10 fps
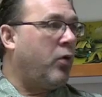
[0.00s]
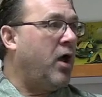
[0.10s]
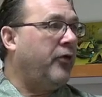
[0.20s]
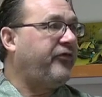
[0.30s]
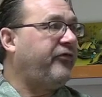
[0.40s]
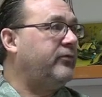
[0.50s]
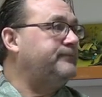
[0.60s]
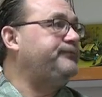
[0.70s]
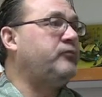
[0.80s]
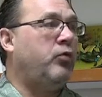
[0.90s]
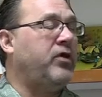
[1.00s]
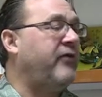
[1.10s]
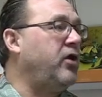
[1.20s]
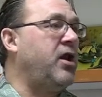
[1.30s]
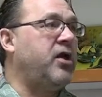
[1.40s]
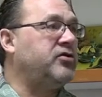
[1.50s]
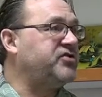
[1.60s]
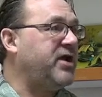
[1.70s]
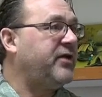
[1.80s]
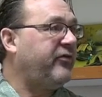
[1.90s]
or else we'll never get another
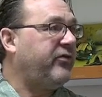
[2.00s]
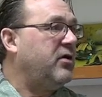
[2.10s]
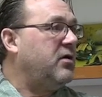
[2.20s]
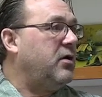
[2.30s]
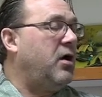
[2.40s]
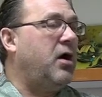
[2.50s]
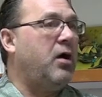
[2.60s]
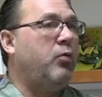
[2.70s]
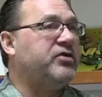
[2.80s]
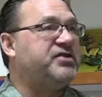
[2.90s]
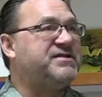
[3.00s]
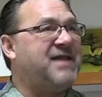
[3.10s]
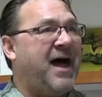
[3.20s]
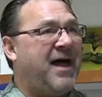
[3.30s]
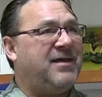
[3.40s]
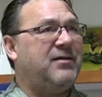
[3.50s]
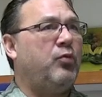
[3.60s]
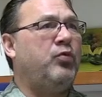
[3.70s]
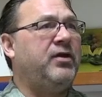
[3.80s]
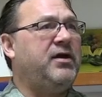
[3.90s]
chance, which is not
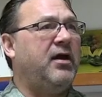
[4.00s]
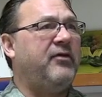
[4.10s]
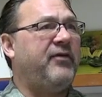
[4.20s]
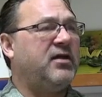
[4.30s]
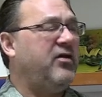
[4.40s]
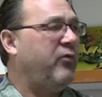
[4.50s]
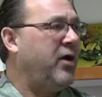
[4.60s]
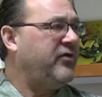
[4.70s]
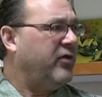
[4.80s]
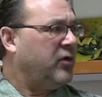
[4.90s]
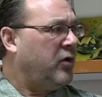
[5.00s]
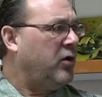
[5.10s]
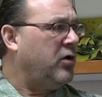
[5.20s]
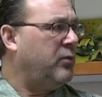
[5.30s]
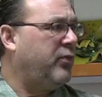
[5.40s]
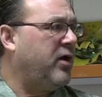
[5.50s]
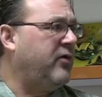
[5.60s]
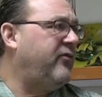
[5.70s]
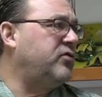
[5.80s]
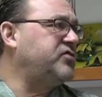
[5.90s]
really an effective way to learn. But
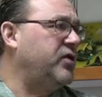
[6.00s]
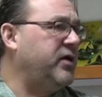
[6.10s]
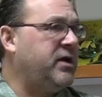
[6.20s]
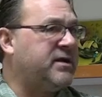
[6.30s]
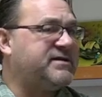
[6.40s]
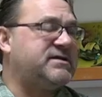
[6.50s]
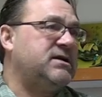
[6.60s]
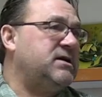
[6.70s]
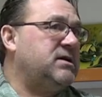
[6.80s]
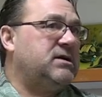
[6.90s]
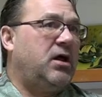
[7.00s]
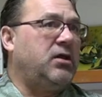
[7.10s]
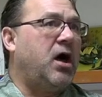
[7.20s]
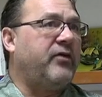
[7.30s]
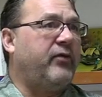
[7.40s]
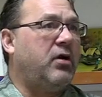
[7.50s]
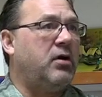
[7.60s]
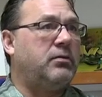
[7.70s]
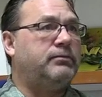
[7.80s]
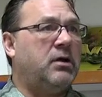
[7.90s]
unfortunately, it's a lot of
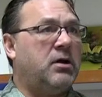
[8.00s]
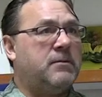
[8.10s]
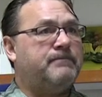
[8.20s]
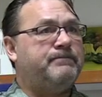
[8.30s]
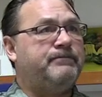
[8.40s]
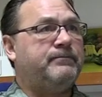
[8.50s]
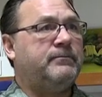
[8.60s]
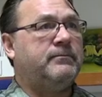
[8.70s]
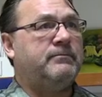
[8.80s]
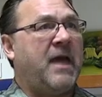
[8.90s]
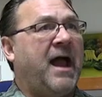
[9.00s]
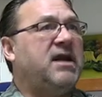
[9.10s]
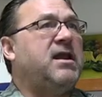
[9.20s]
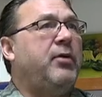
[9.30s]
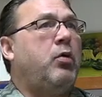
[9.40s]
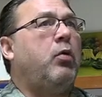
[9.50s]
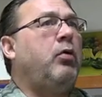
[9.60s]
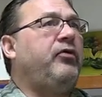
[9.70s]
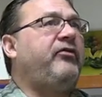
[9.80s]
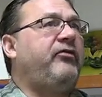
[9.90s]
our academic
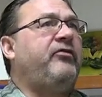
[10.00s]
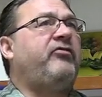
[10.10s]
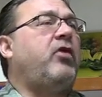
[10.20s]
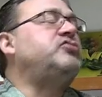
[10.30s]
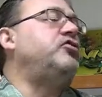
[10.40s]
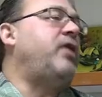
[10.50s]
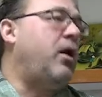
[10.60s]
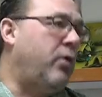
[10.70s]
world is structured that